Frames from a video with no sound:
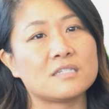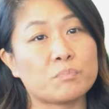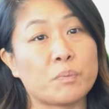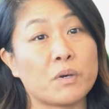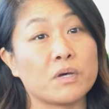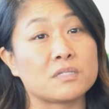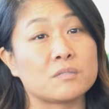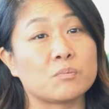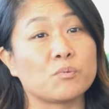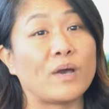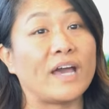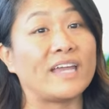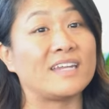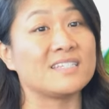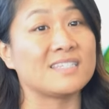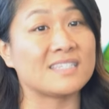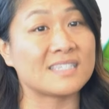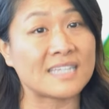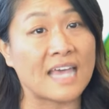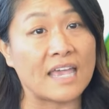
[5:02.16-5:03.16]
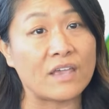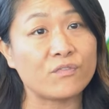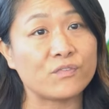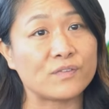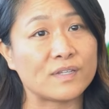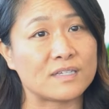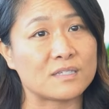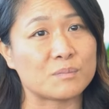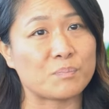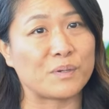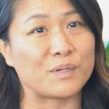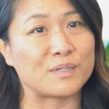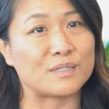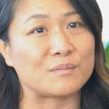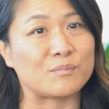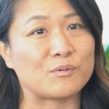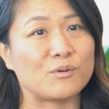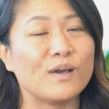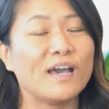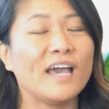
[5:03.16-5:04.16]
as possible and as safely as
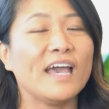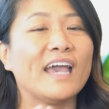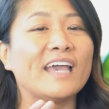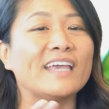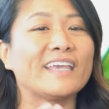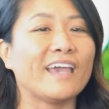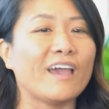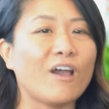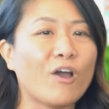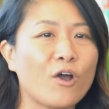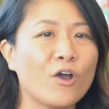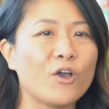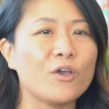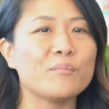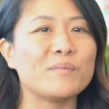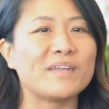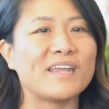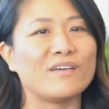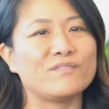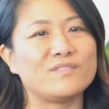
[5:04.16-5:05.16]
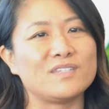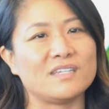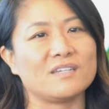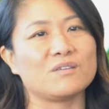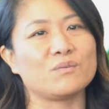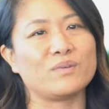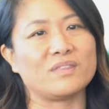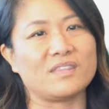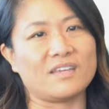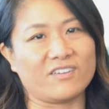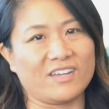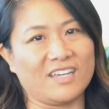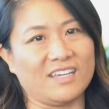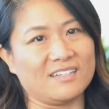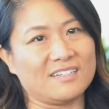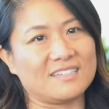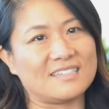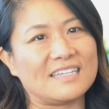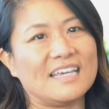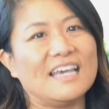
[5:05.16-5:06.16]
possible, get home and have dinner with their
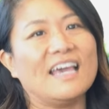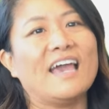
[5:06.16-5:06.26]
kids.